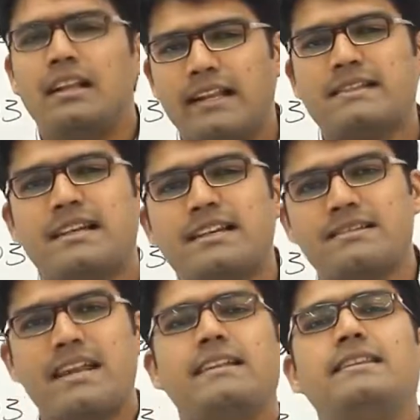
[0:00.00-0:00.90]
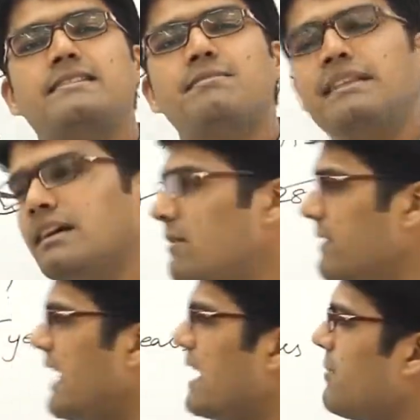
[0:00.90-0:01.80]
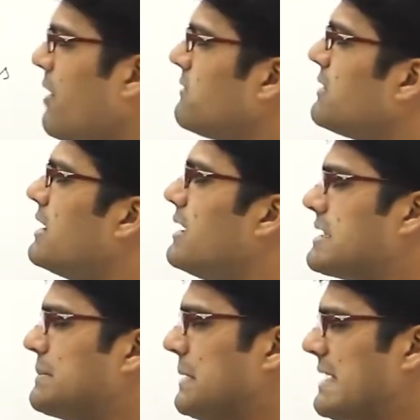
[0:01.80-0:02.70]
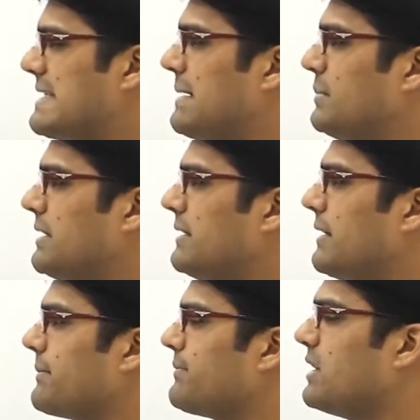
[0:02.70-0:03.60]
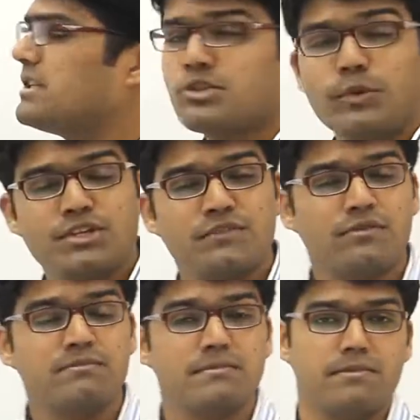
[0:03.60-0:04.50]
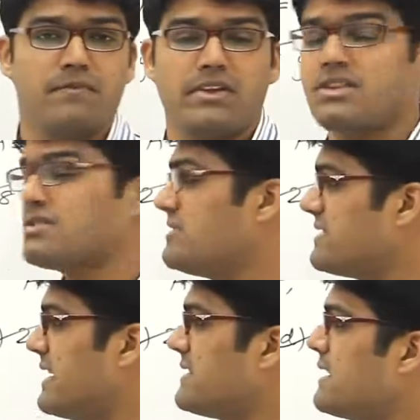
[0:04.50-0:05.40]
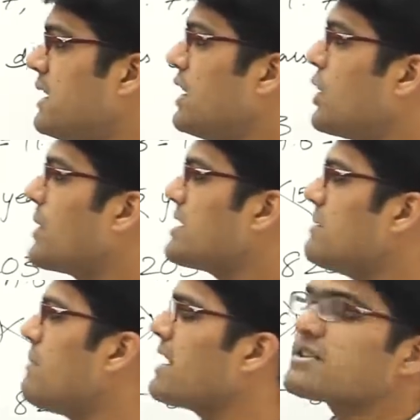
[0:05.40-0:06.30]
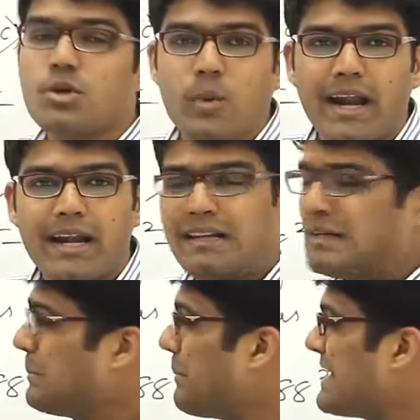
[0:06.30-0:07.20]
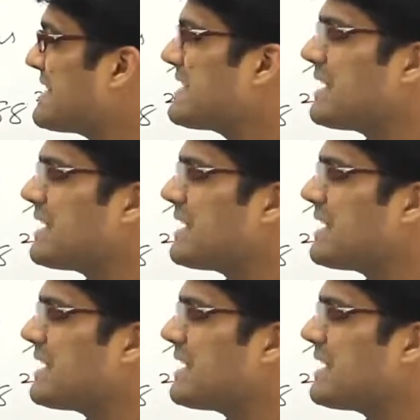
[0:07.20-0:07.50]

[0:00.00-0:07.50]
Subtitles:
Let's understand this method with the help of a simple example here. Now this question from simplification says question mark squared plus